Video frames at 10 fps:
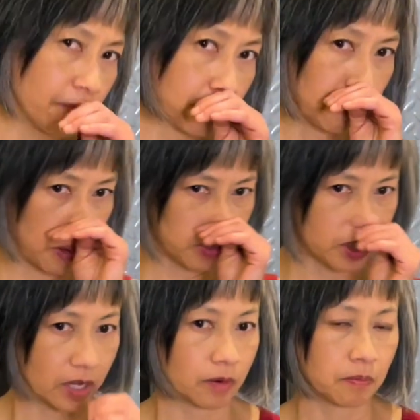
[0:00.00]

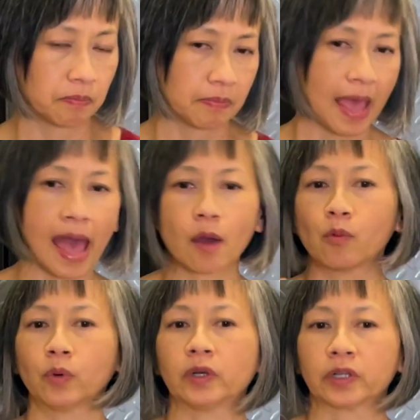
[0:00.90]
motion
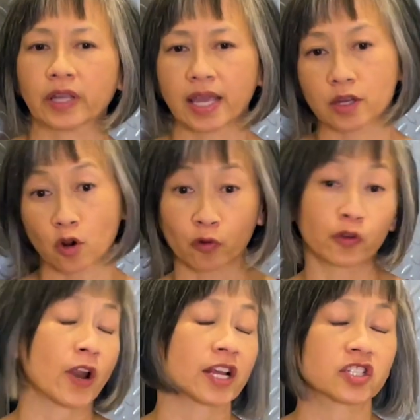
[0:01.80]
at work and
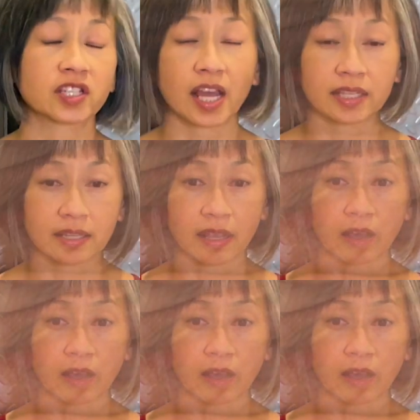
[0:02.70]
over-exercising